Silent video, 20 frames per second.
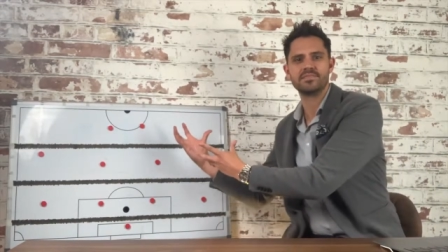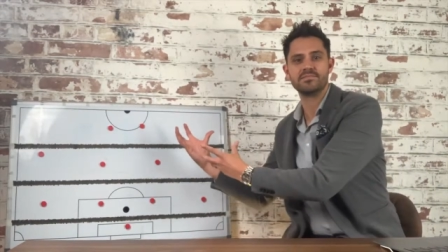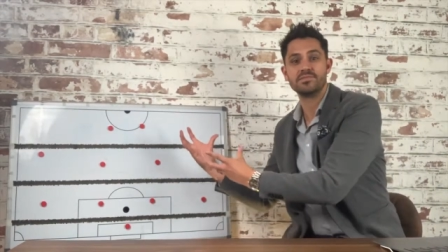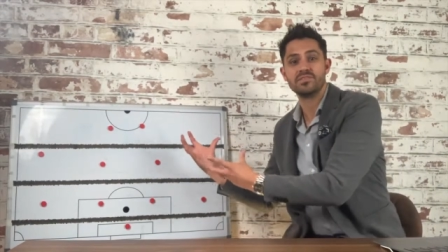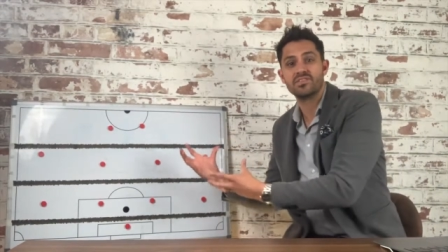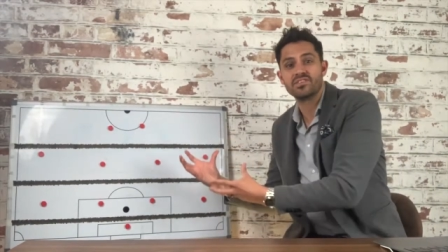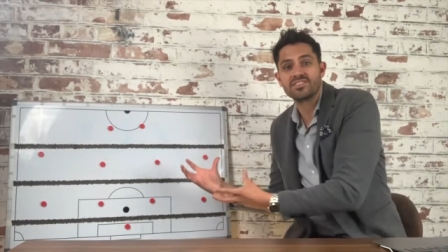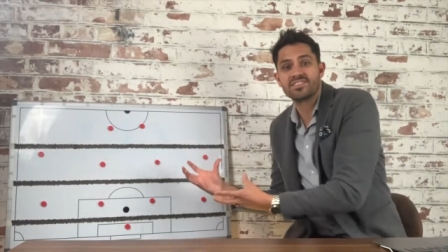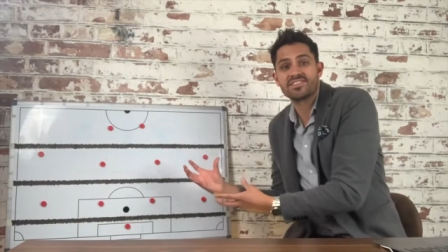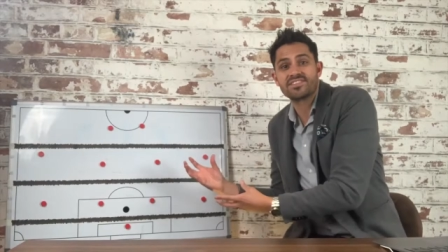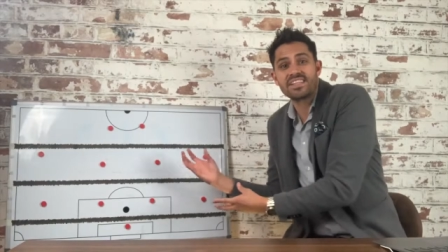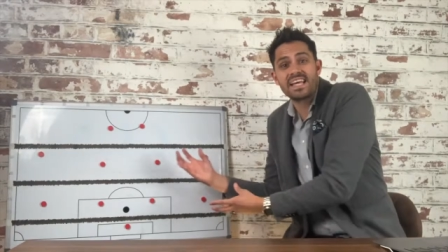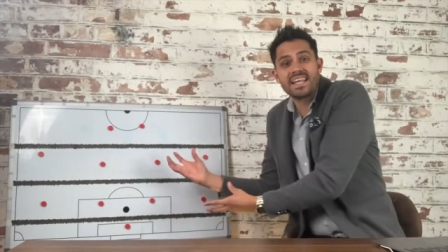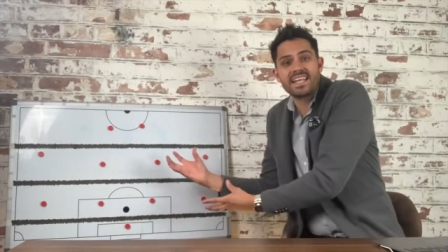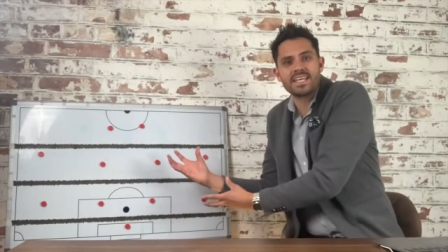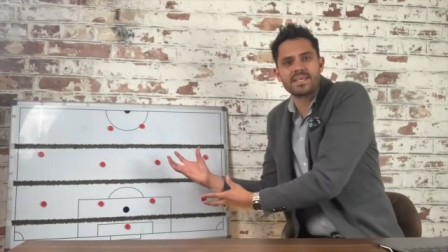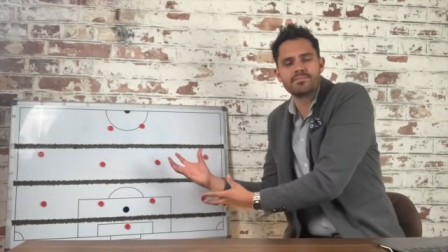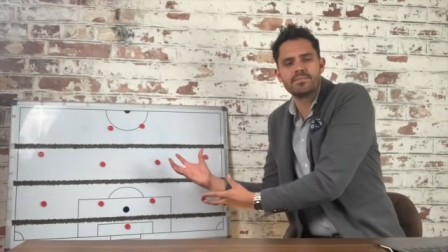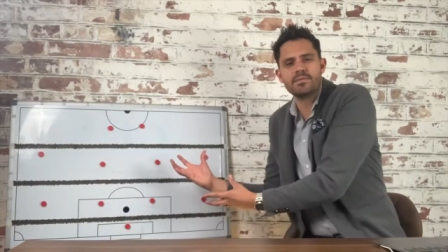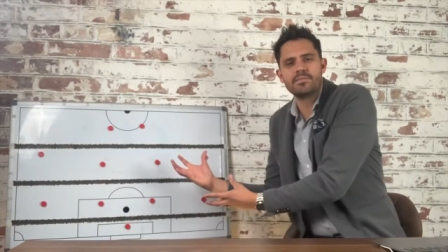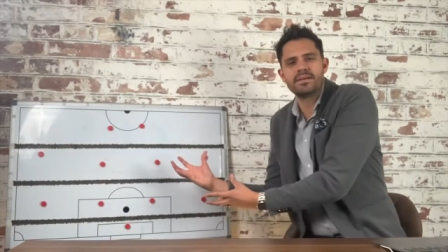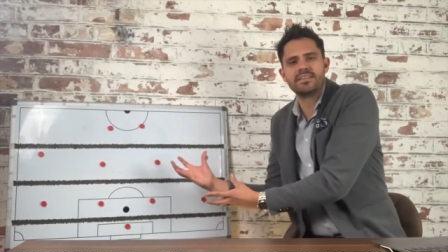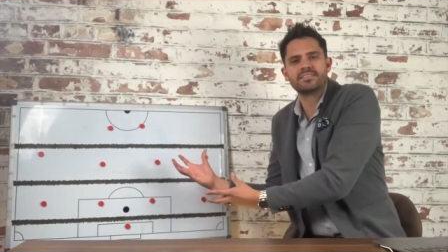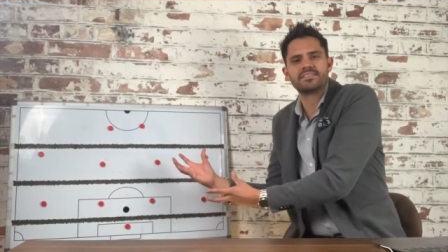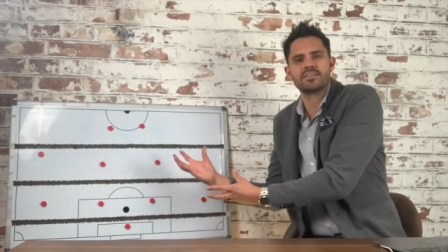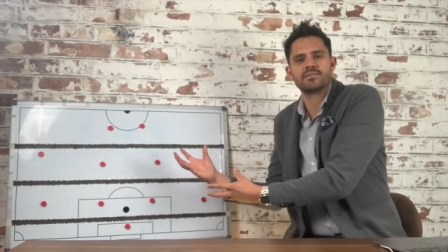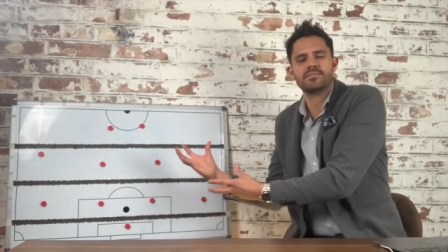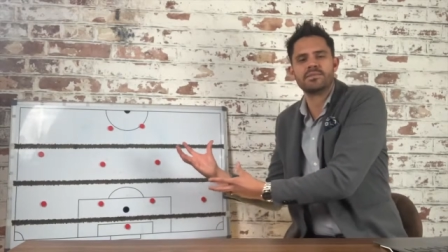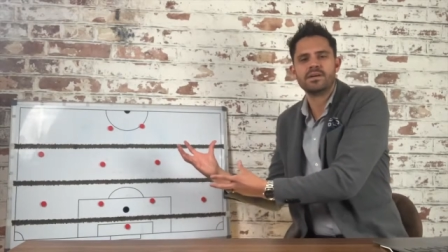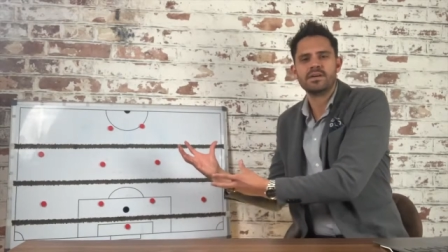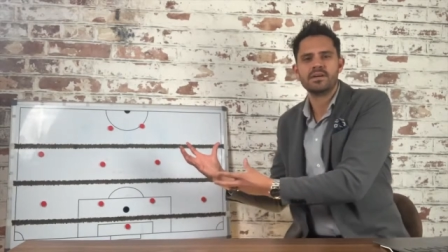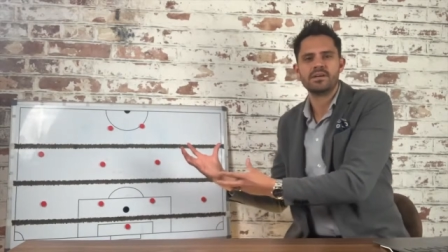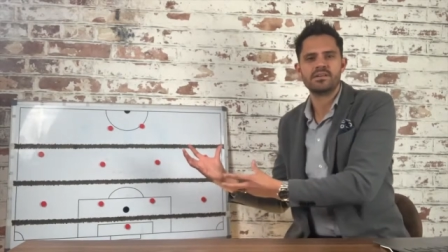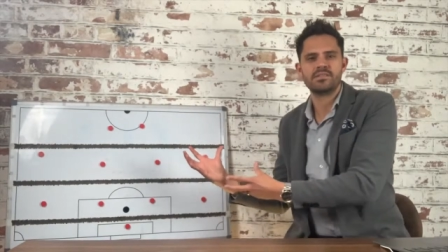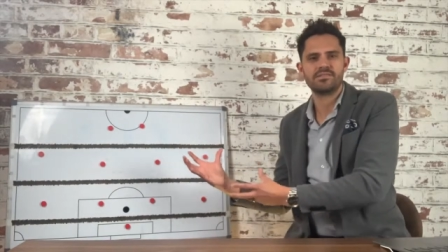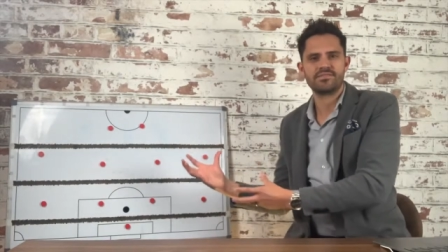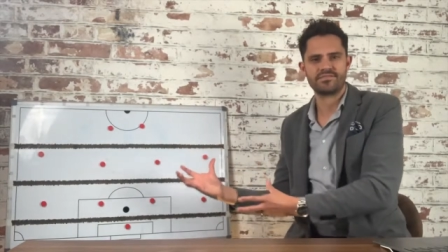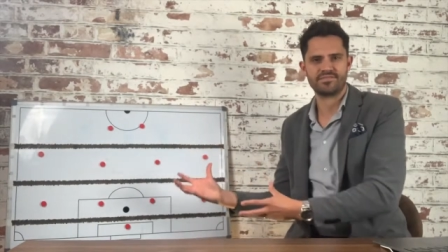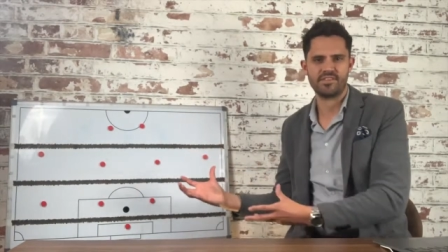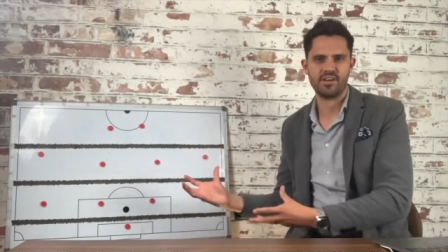your selling momentum
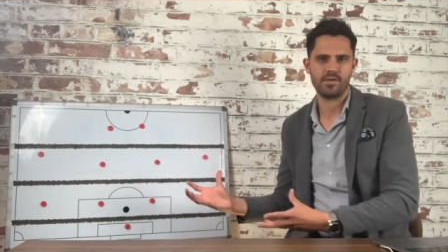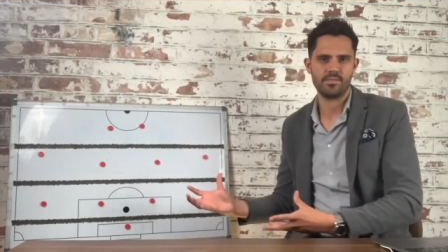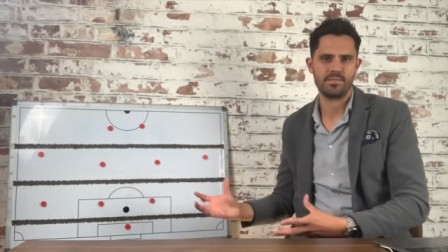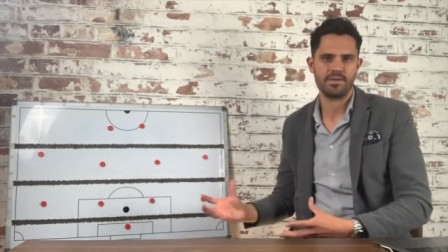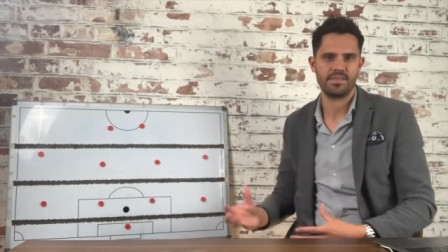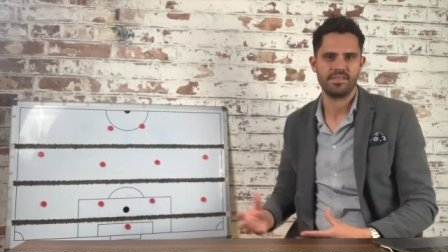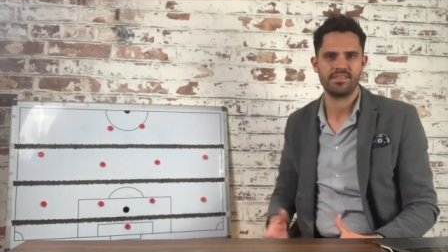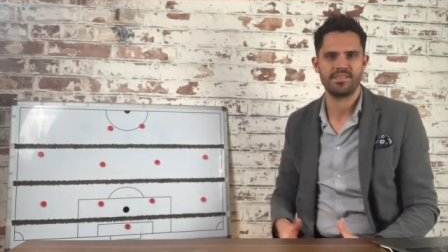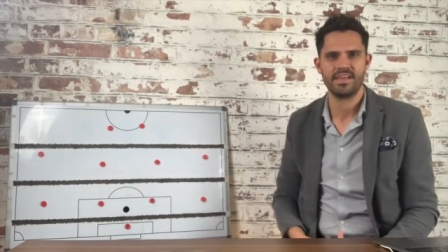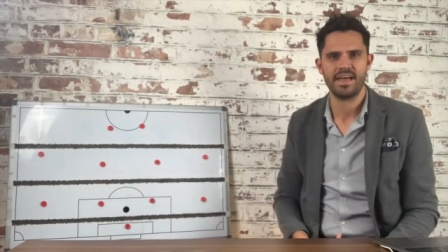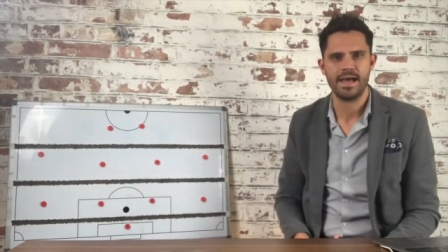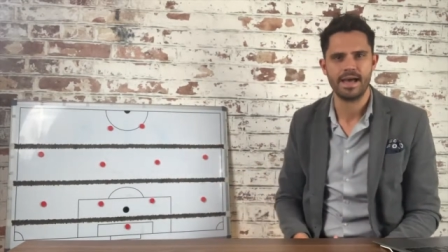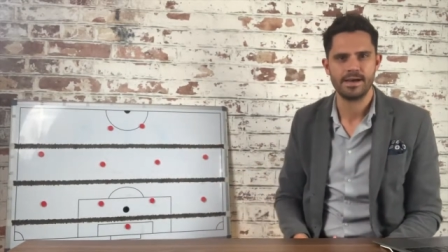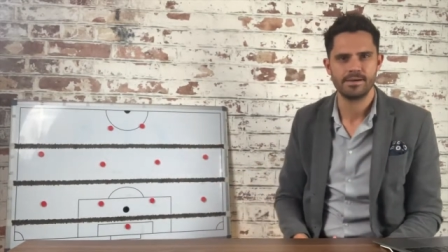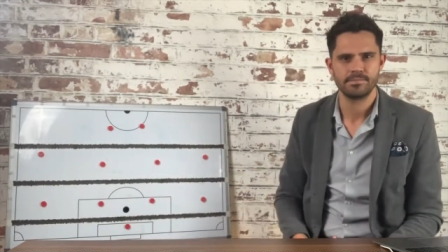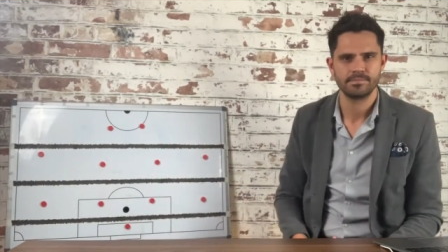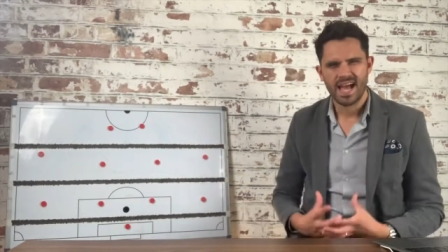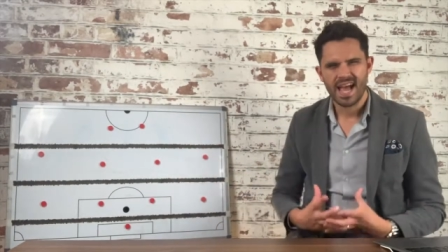from there.